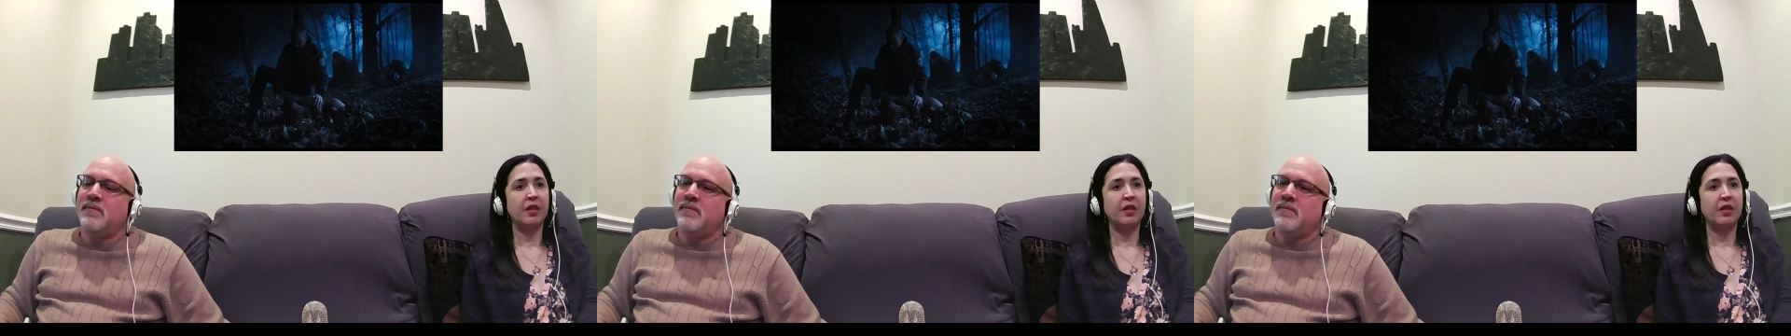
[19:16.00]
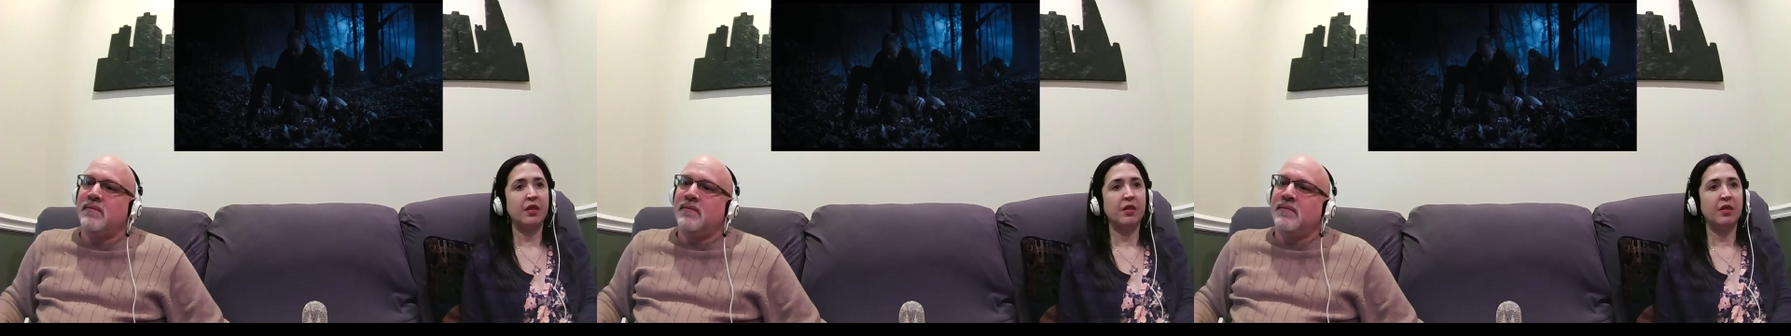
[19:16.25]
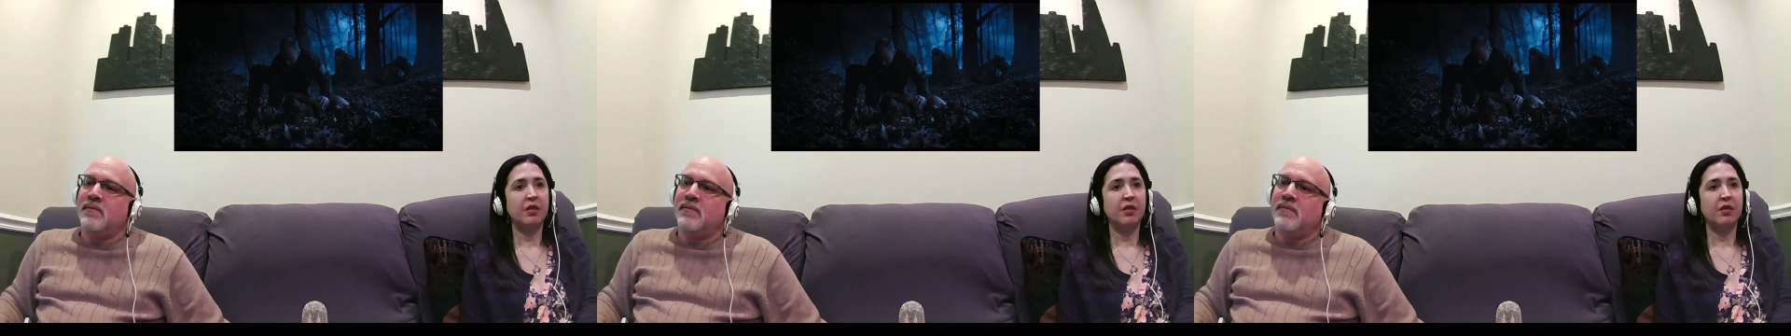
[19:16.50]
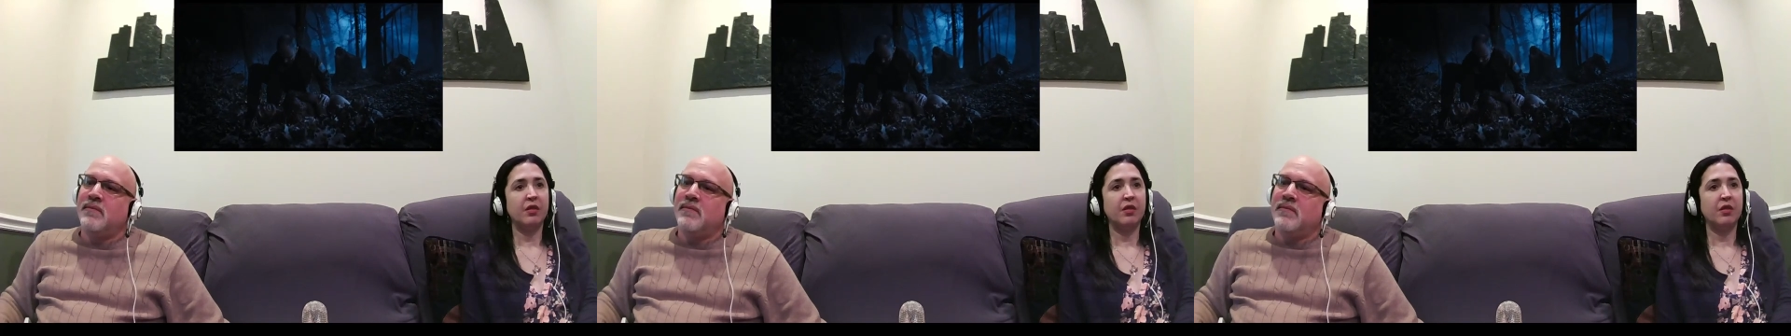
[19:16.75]

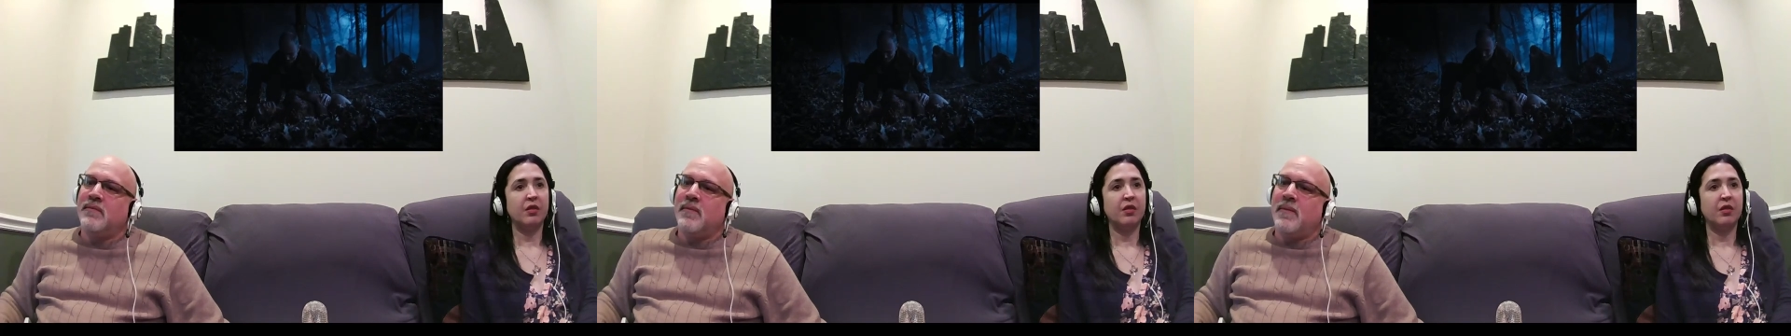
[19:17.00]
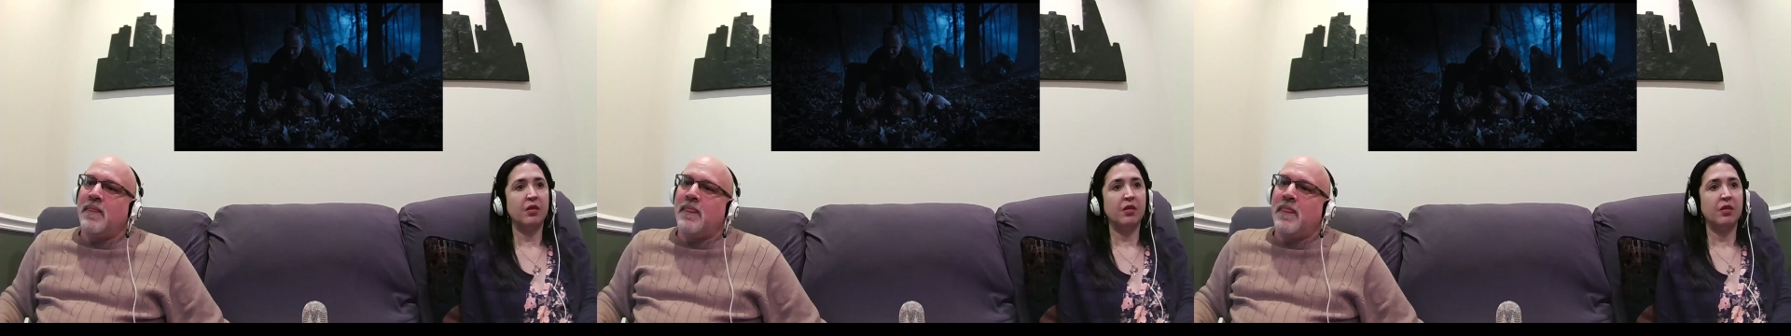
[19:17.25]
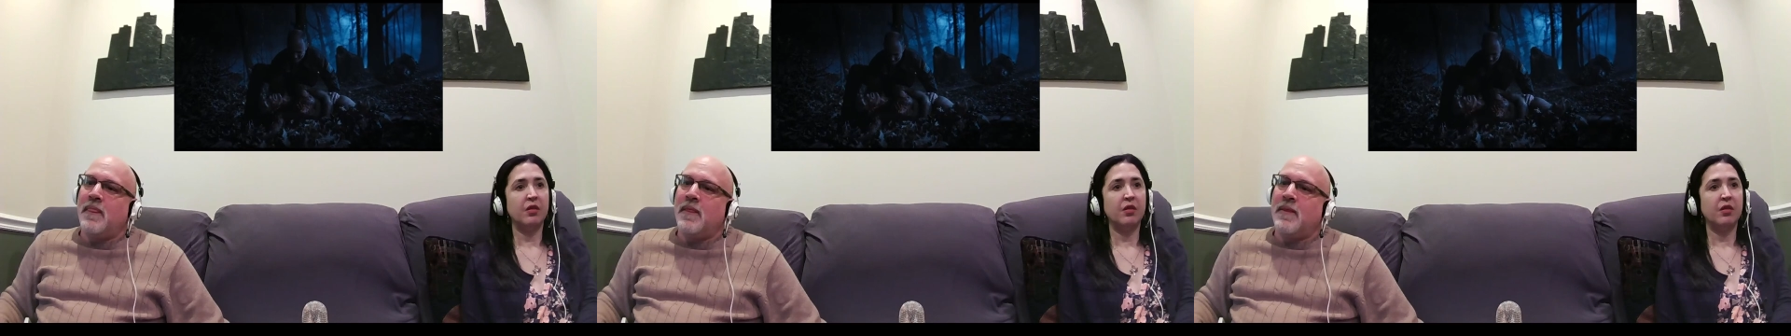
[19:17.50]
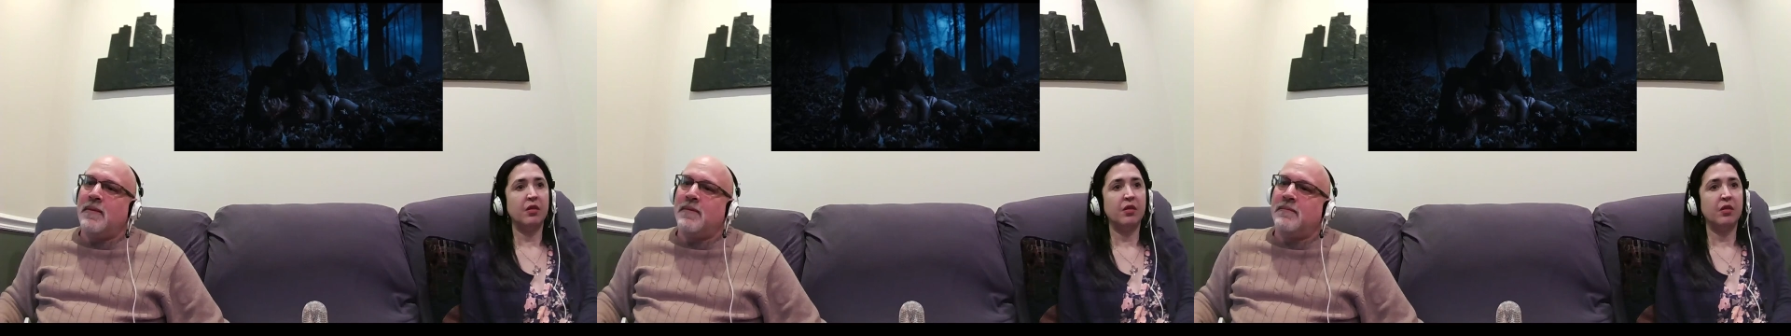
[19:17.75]

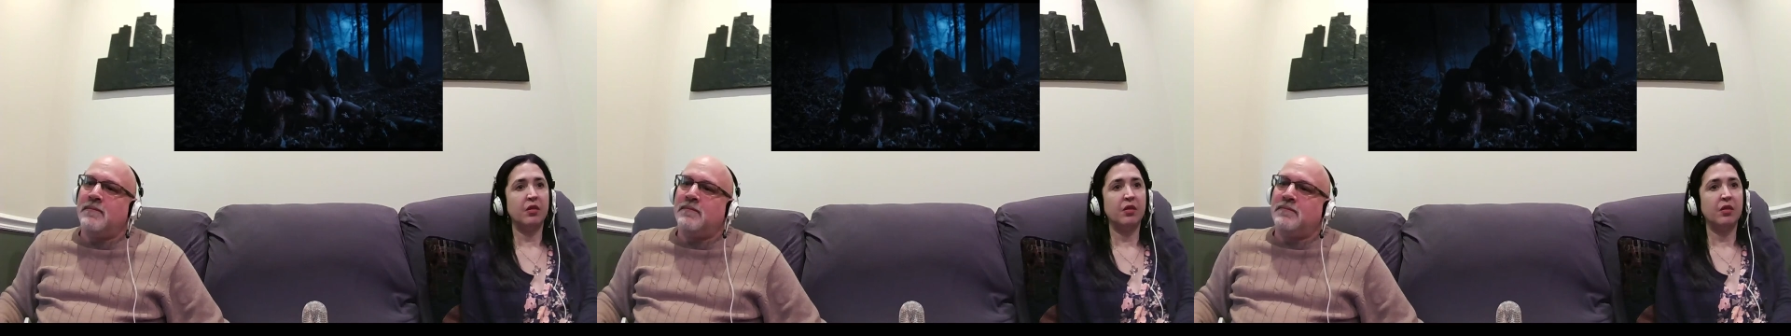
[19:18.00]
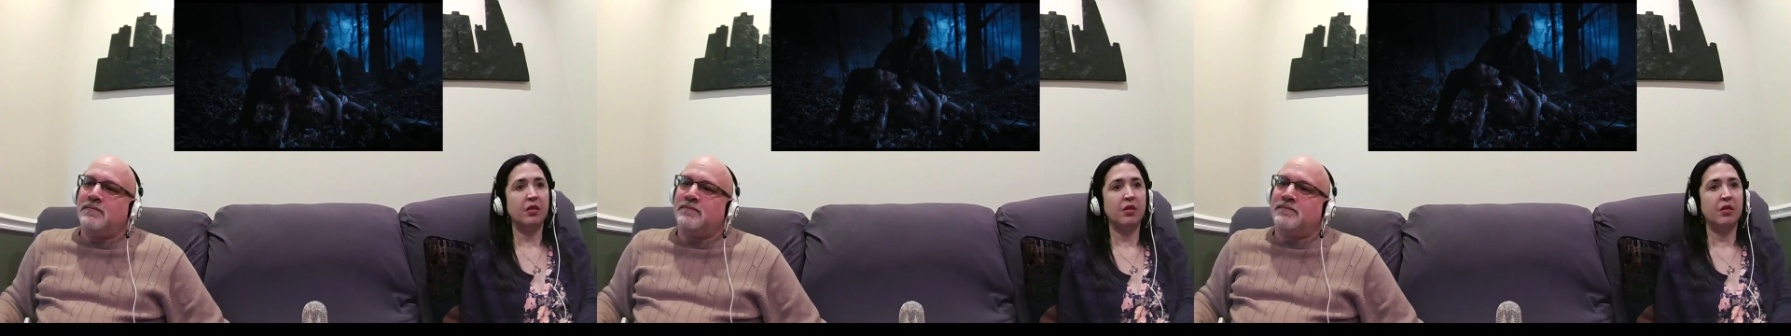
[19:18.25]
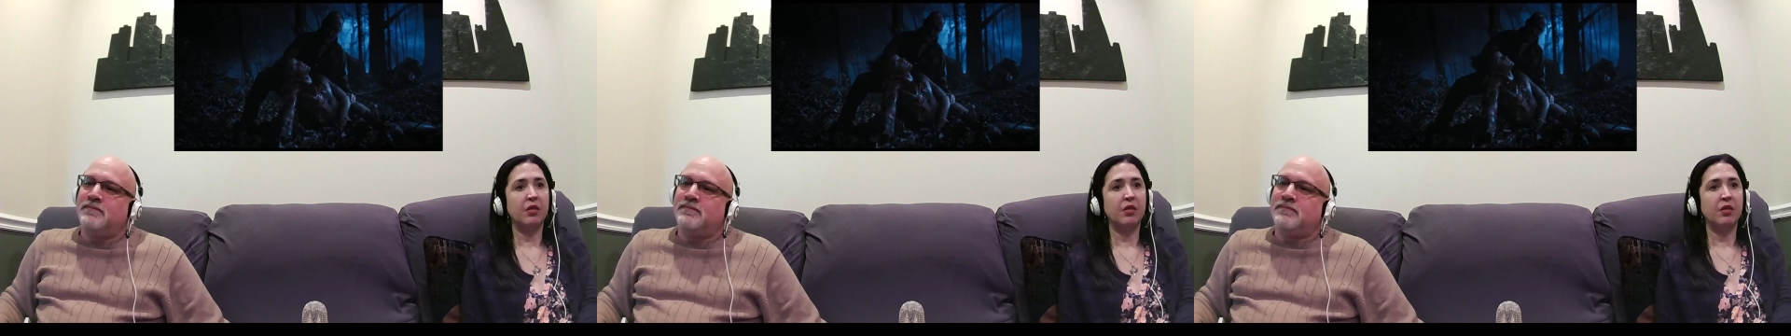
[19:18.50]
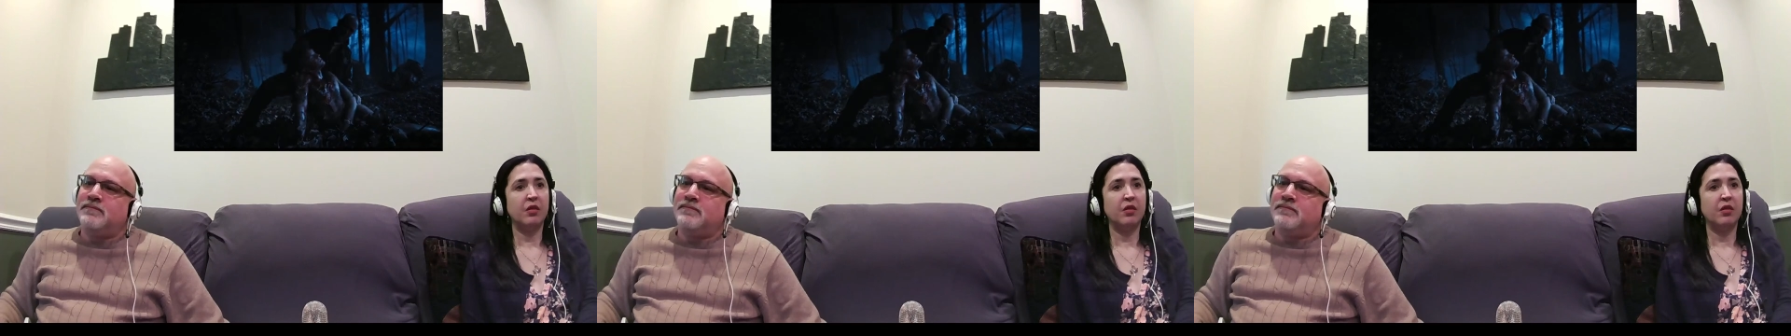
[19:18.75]
No one is speaking in this clip.